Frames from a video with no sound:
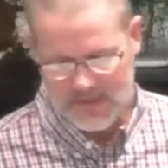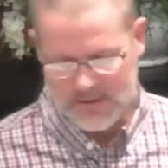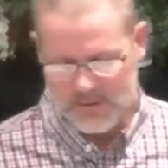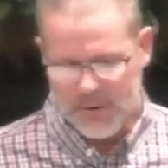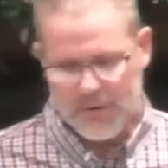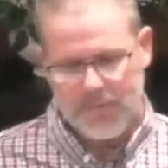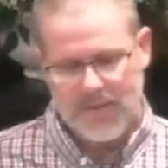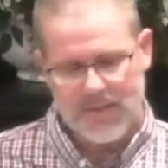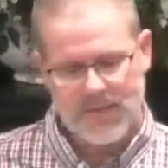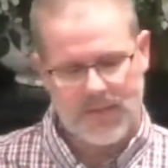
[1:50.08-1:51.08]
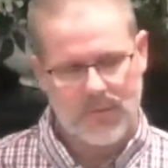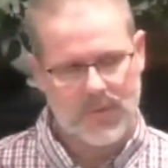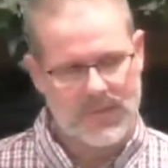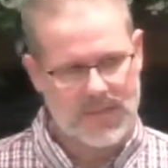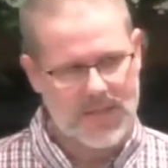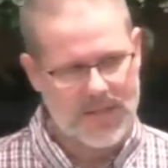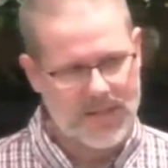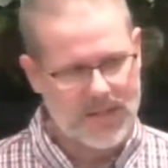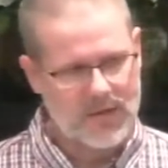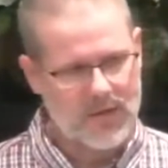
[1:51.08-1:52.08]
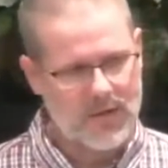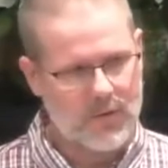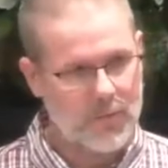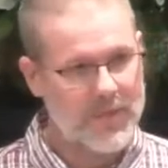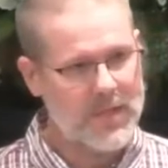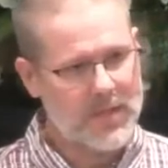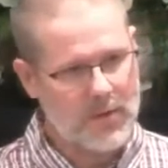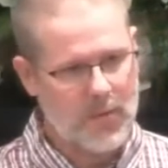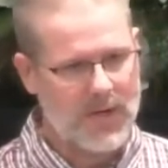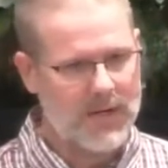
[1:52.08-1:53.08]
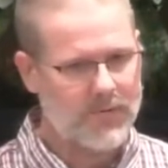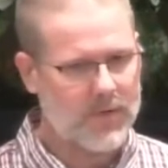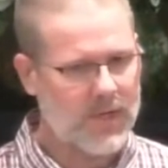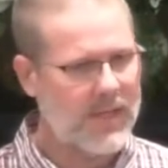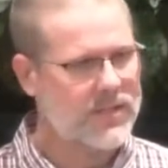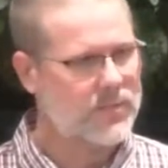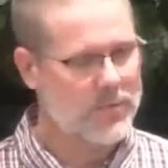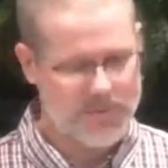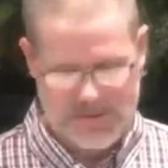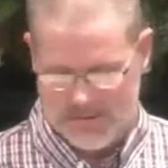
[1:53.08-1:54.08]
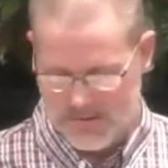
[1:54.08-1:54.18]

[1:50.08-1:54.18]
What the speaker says: So if you can meet us here Wednesday night at 8 o'clock or be here right after class, we'll be